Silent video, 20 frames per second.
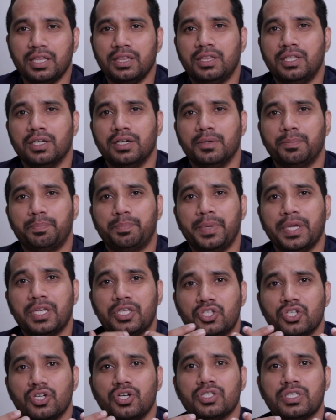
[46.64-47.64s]
the
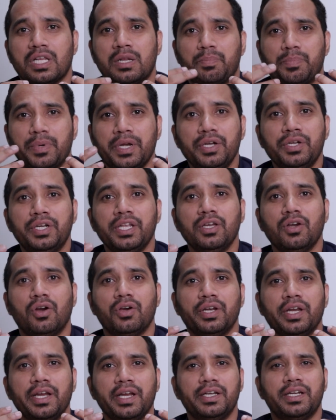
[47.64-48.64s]
pictures and printing
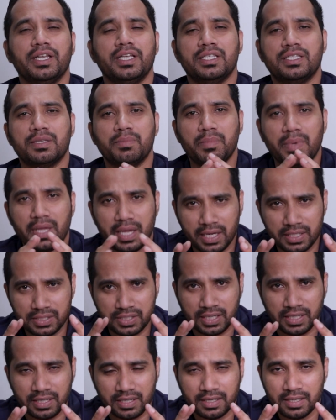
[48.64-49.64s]
on it is
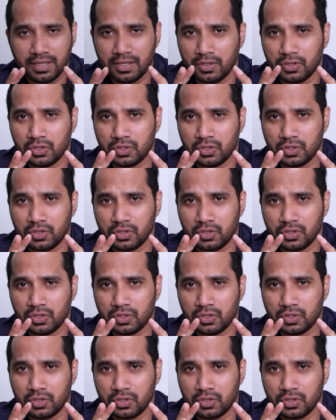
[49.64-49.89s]
amazing.